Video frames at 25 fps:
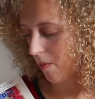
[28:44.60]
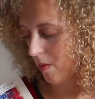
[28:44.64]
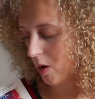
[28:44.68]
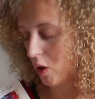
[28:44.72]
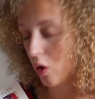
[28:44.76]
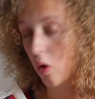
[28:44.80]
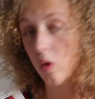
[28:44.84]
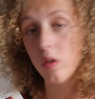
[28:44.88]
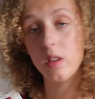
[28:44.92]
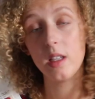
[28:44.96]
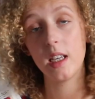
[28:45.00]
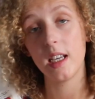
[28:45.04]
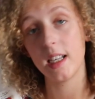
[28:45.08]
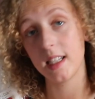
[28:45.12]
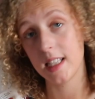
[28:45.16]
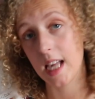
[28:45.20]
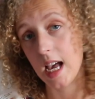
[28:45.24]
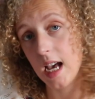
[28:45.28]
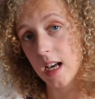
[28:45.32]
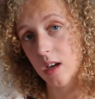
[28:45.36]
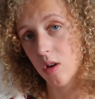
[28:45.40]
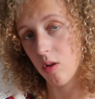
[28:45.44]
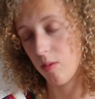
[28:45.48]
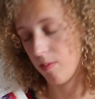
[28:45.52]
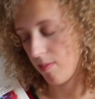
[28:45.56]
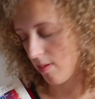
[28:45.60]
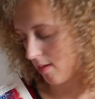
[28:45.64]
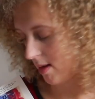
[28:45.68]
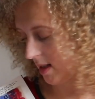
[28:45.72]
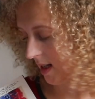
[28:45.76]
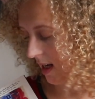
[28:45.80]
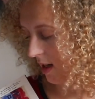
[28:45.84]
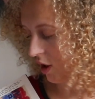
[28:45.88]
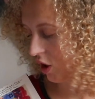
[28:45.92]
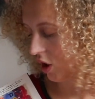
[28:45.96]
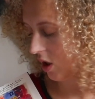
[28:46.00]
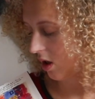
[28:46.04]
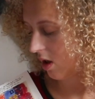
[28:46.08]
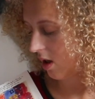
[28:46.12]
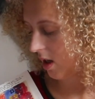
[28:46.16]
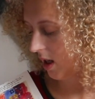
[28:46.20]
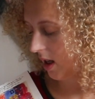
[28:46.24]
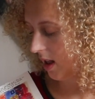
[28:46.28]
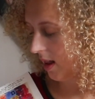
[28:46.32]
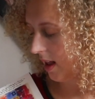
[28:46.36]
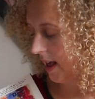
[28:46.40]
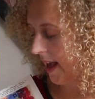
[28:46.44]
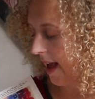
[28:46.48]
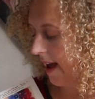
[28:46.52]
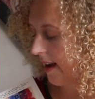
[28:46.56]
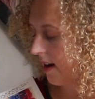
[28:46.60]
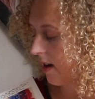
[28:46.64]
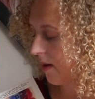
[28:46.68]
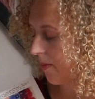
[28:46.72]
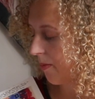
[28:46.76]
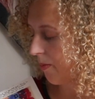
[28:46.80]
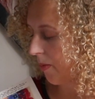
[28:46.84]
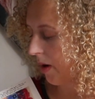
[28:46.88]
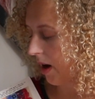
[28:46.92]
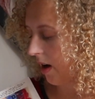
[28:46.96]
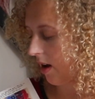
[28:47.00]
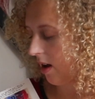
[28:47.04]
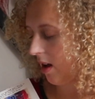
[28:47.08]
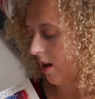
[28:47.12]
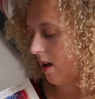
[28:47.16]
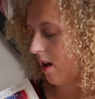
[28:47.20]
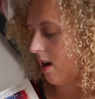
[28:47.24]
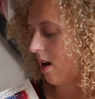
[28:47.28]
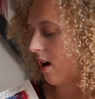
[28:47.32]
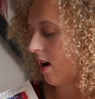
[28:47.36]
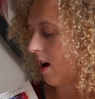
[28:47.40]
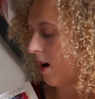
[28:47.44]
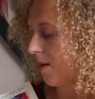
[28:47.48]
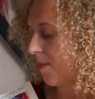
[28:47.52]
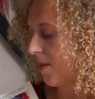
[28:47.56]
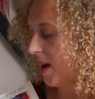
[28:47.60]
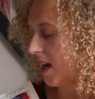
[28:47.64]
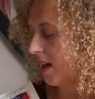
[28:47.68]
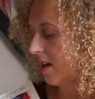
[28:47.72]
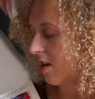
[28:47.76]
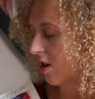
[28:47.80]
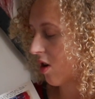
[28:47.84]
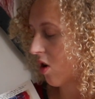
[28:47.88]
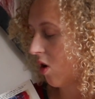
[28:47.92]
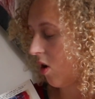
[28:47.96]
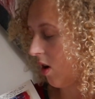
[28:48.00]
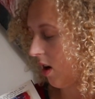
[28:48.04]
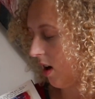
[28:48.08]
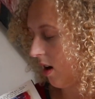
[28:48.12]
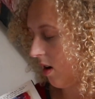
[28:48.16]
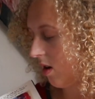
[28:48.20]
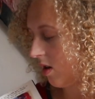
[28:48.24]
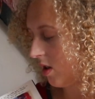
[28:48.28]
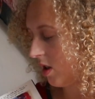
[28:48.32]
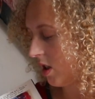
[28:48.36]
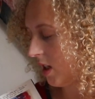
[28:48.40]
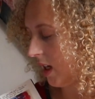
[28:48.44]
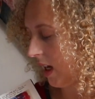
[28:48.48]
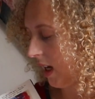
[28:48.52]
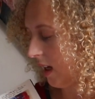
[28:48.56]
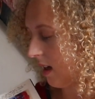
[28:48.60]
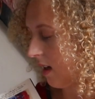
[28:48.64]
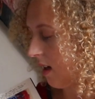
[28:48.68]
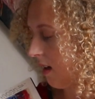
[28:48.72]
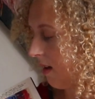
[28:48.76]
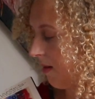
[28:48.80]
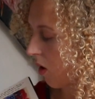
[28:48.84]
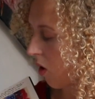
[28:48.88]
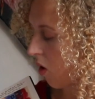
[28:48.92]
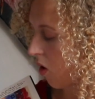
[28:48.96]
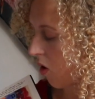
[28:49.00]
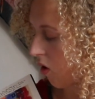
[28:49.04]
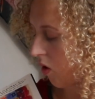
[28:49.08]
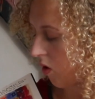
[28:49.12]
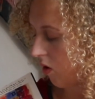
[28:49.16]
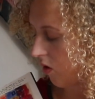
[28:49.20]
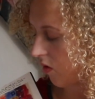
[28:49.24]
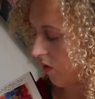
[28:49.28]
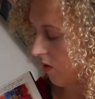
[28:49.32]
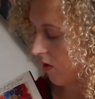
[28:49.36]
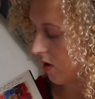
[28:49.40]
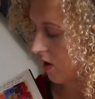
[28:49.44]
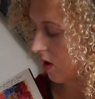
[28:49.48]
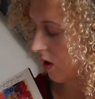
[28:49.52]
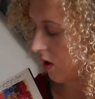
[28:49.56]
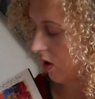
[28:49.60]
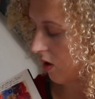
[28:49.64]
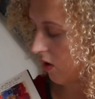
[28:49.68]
Not the exact composition in the end, but I made a collage here of two